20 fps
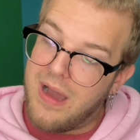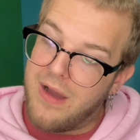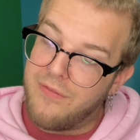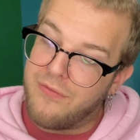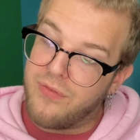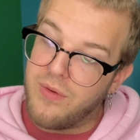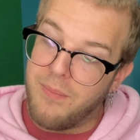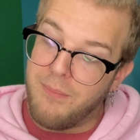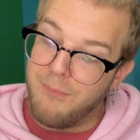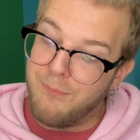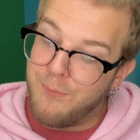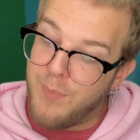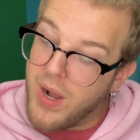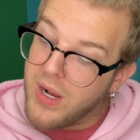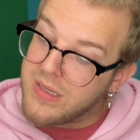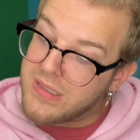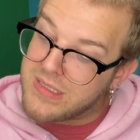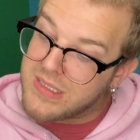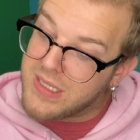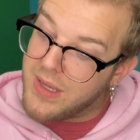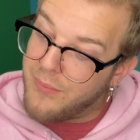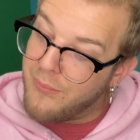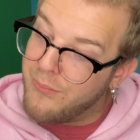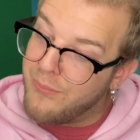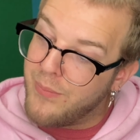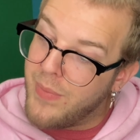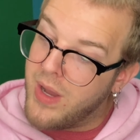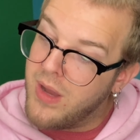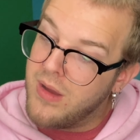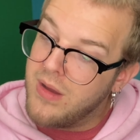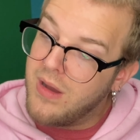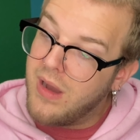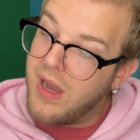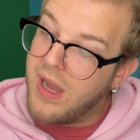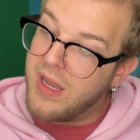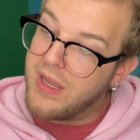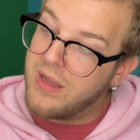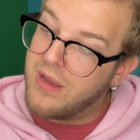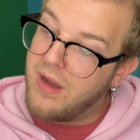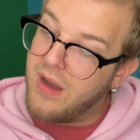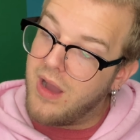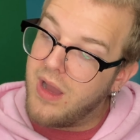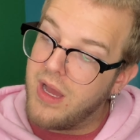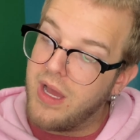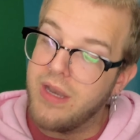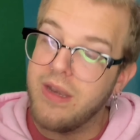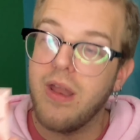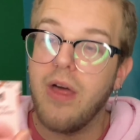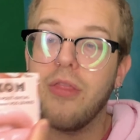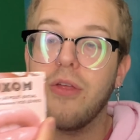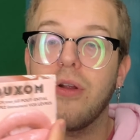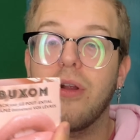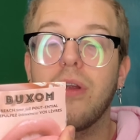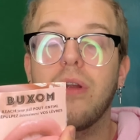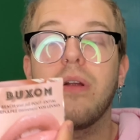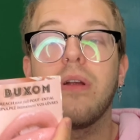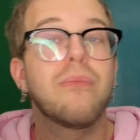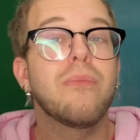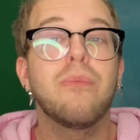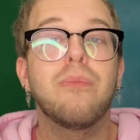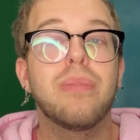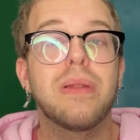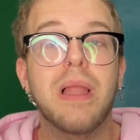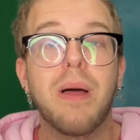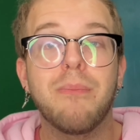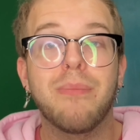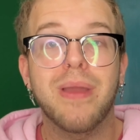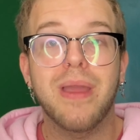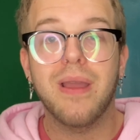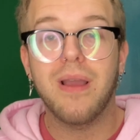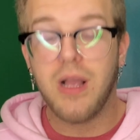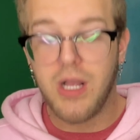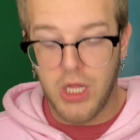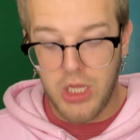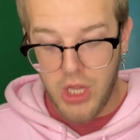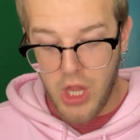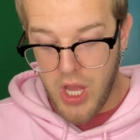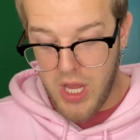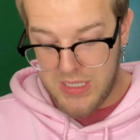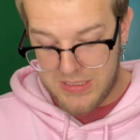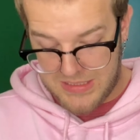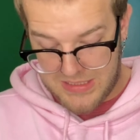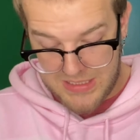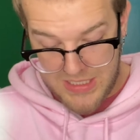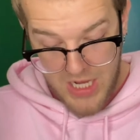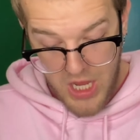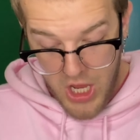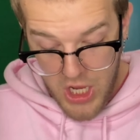From Buxom, I got another plumping gloss.